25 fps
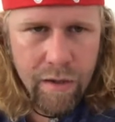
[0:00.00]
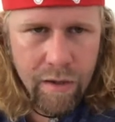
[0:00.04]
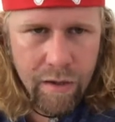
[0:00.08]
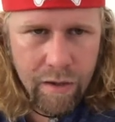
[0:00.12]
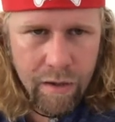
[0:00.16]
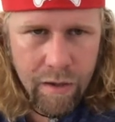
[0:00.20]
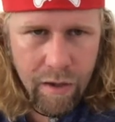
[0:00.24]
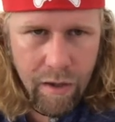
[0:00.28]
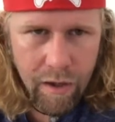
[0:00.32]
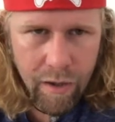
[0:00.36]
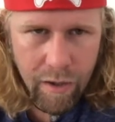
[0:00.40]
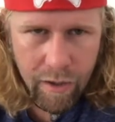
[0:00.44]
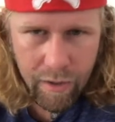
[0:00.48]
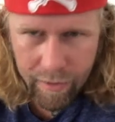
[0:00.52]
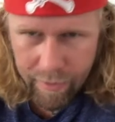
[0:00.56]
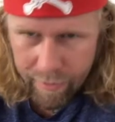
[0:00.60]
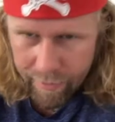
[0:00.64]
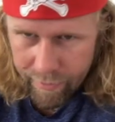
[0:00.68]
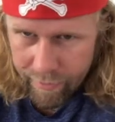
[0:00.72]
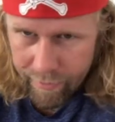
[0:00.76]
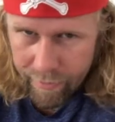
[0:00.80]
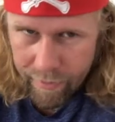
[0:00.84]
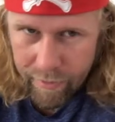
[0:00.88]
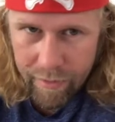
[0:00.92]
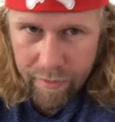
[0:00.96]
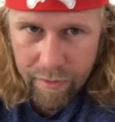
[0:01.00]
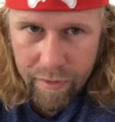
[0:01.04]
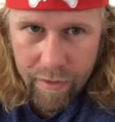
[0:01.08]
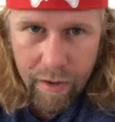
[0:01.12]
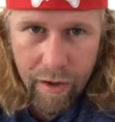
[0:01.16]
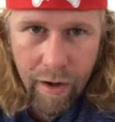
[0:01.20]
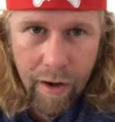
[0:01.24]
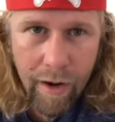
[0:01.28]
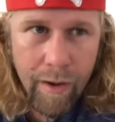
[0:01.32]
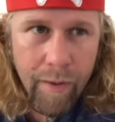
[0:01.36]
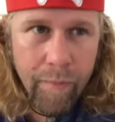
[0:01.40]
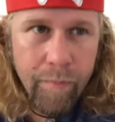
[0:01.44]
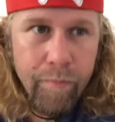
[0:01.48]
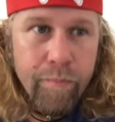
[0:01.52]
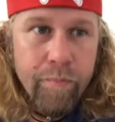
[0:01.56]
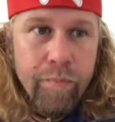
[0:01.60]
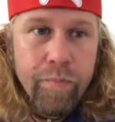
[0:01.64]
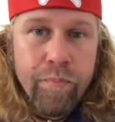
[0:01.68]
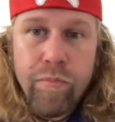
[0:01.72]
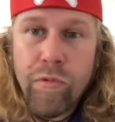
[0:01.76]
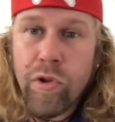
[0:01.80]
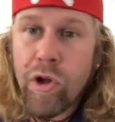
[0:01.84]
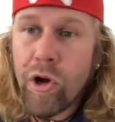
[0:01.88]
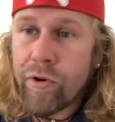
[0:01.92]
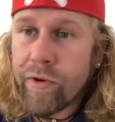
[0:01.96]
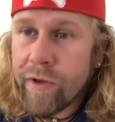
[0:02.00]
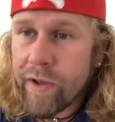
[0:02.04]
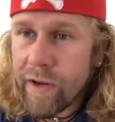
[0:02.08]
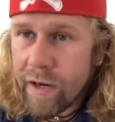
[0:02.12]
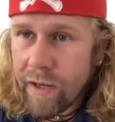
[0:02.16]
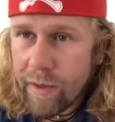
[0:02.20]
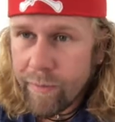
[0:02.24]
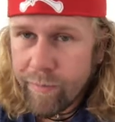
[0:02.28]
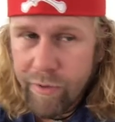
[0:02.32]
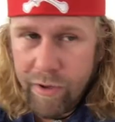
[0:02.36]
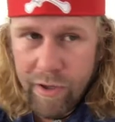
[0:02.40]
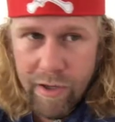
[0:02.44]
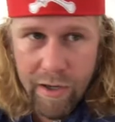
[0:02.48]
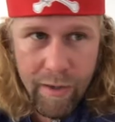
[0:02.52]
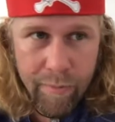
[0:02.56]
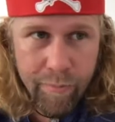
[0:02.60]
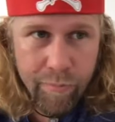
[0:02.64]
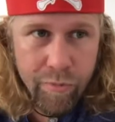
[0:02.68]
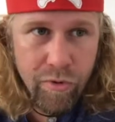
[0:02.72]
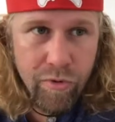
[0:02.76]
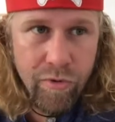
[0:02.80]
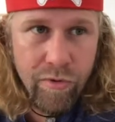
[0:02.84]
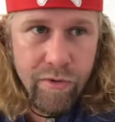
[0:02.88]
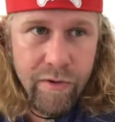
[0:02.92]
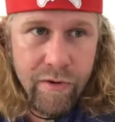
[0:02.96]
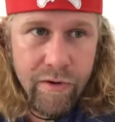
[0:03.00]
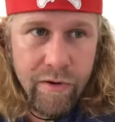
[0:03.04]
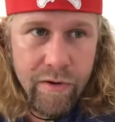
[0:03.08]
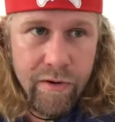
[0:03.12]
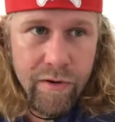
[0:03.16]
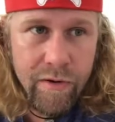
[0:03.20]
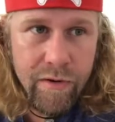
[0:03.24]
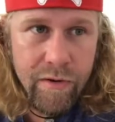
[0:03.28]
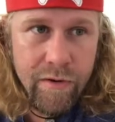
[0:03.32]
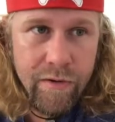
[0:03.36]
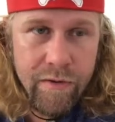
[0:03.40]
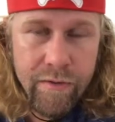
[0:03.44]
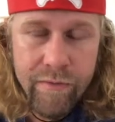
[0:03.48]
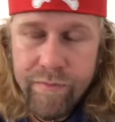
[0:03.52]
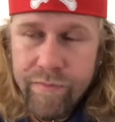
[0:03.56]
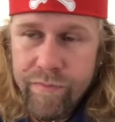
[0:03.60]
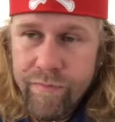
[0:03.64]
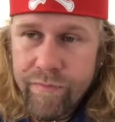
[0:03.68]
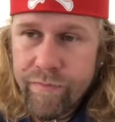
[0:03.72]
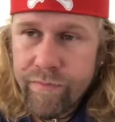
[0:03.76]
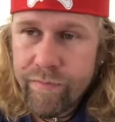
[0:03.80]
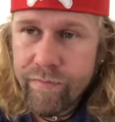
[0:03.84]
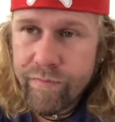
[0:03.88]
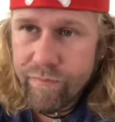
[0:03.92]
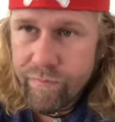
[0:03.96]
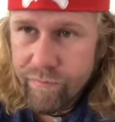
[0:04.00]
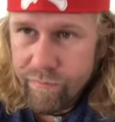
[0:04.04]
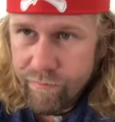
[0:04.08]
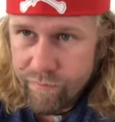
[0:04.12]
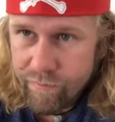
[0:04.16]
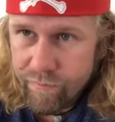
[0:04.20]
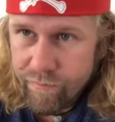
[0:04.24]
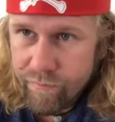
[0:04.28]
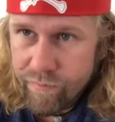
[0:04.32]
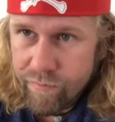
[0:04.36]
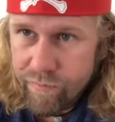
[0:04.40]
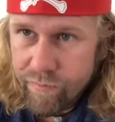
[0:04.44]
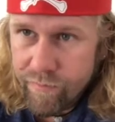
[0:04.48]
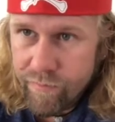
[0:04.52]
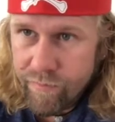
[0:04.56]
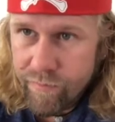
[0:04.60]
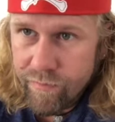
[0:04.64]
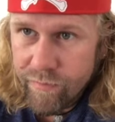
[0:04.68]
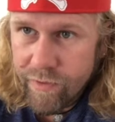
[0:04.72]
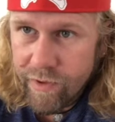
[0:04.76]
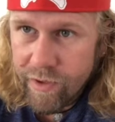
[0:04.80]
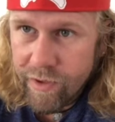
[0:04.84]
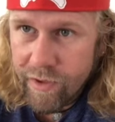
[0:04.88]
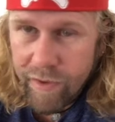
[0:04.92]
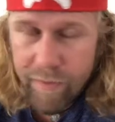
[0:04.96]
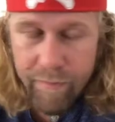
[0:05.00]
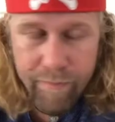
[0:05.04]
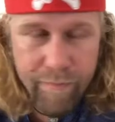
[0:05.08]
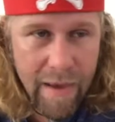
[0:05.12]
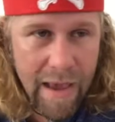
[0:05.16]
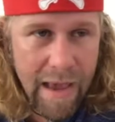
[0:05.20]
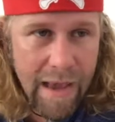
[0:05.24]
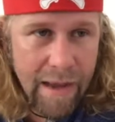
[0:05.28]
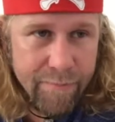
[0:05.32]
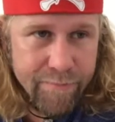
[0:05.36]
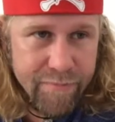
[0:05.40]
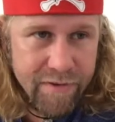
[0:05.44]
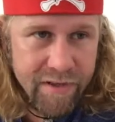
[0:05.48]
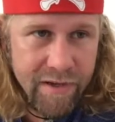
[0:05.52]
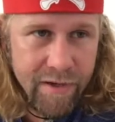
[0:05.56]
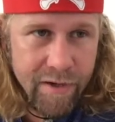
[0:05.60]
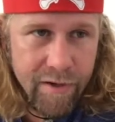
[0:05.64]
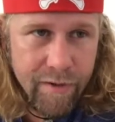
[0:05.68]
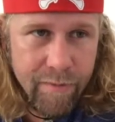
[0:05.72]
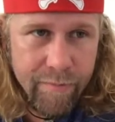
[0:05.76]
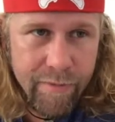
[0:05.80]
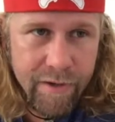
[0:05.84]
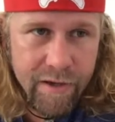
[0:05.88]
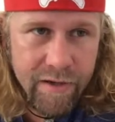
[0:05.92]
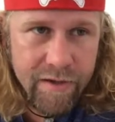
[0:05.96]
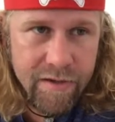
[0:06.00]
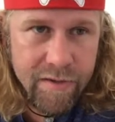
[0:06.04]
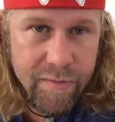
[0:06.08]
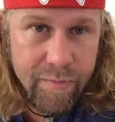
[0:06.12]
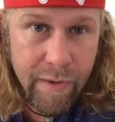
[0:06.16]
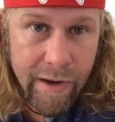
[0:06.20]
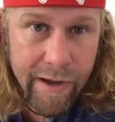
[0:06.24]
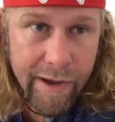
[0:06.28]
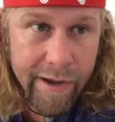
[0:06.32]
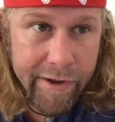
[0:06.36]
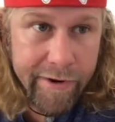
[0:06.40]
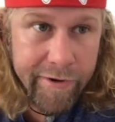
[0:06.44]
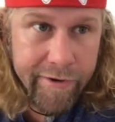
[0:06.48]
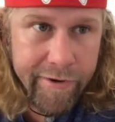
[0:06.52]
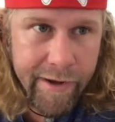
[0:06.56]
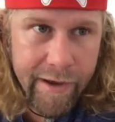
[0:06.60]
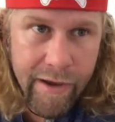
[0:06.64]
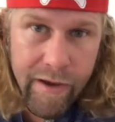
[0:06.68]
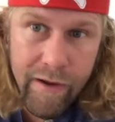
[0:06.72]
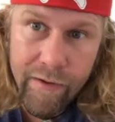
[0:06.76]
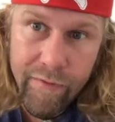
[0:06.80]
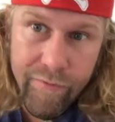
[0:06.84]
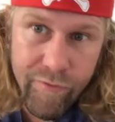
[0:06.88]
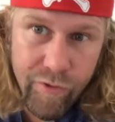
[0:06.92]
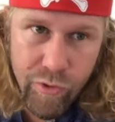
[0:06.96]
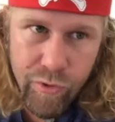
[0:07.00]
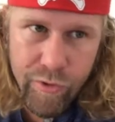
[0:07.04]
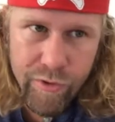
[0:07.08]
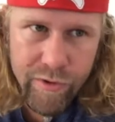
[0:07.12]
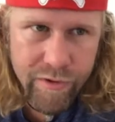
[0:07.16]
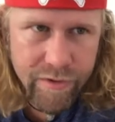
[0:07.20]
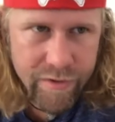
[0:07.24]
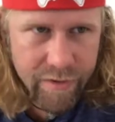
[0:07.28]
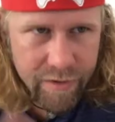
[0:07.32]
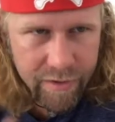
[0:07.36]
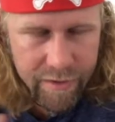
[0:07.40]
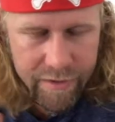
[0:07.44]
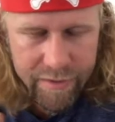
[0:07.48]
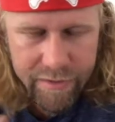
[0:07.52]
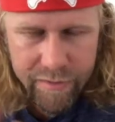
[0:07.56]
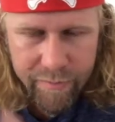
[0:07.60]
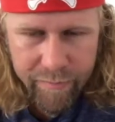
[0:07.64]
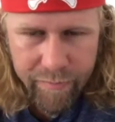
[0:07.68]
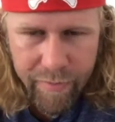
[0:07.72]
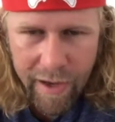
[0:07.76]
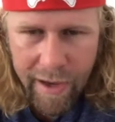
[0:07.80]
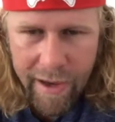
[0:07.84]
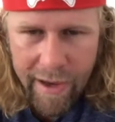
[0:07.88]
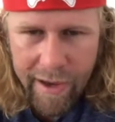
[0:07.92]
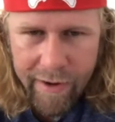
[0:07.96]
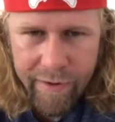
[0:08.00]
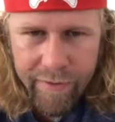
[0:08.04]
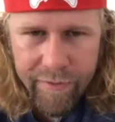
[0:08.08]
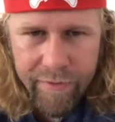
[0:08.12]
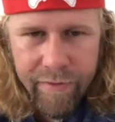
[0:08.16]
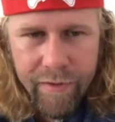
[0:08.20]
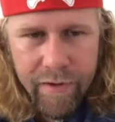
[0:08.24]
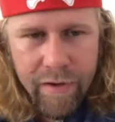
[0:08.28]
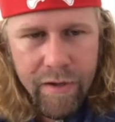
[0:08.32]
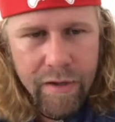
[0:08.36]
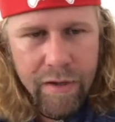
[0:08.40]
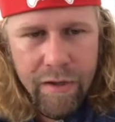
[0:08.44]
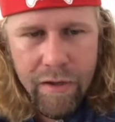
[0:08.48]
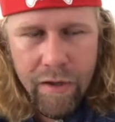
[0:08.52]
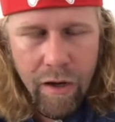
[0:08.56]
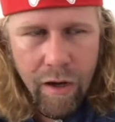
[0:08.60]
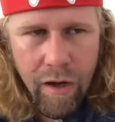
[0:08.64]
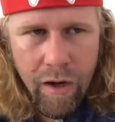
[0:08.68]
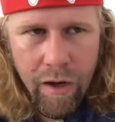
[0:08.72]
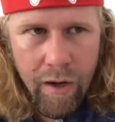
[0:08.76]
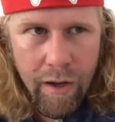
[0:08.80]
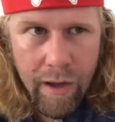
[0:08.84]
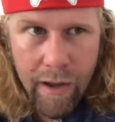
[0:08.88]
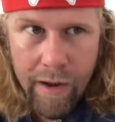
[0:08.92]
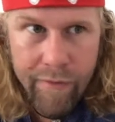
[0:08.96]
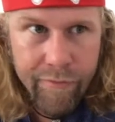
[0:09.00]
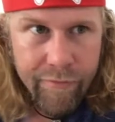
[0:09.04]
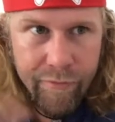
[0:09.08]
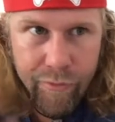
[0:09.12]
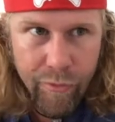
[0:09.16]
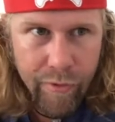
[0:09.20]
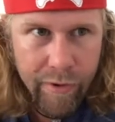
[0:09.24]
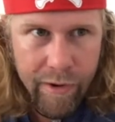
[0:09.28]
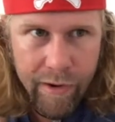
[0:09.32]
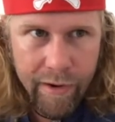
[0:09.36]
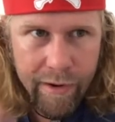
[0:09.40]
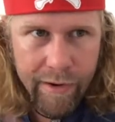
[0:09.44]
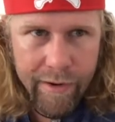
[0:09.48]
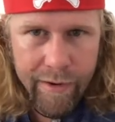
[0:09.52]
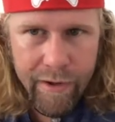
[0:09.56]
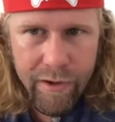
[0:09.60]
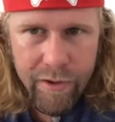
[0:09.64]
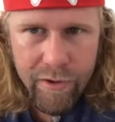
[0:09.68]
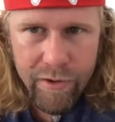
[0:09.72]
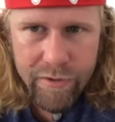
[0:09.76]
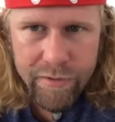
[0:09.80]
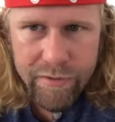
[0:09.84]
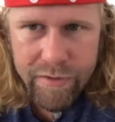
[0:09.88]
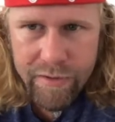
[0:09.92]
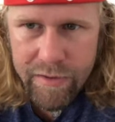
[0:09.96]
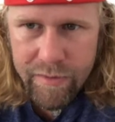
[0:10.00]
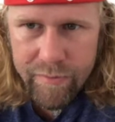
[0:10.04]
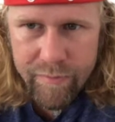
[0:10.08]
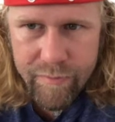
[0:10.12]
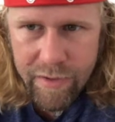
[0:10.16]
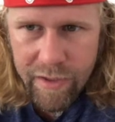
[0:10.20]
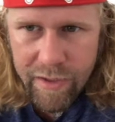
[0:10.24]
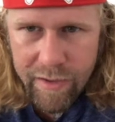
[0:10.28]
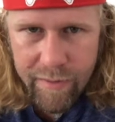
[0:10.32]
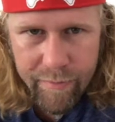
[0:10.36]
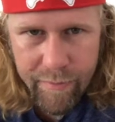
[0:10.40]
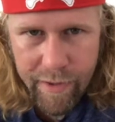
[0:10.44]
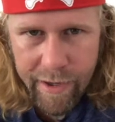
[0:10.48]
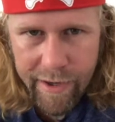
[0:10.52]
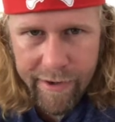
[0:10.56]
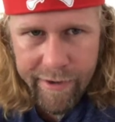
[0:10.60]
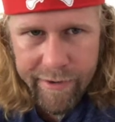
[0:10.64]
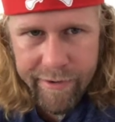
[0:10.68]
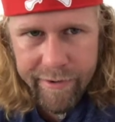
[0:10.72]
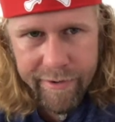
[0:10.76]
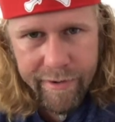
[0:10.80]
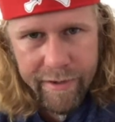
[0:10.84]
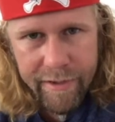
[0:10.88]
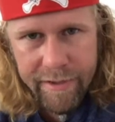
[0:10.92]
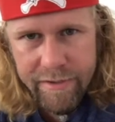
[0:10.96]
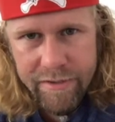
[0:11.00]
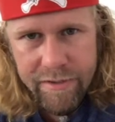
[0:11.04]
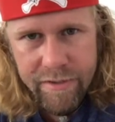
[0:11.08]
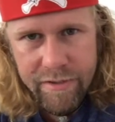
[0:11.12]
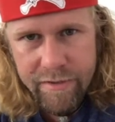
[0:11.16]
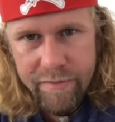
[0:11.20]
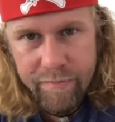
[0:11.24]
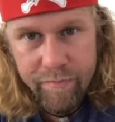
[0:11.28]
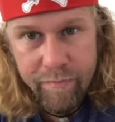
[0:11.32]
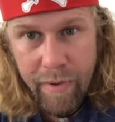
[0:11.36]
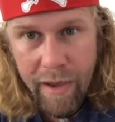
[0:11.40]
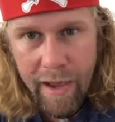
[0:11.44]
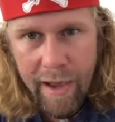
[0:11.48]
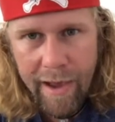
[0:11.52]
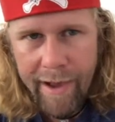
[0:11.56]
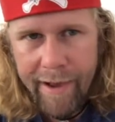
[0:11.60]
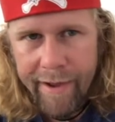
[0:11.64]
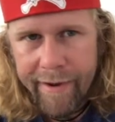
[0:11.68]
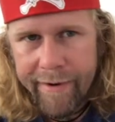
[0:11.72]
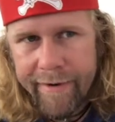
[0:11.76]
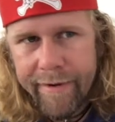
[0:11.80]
I loaded up a couple of the maps here because my internet, of course, it's bad. Everywhere I go, it seems like my internet is just bad.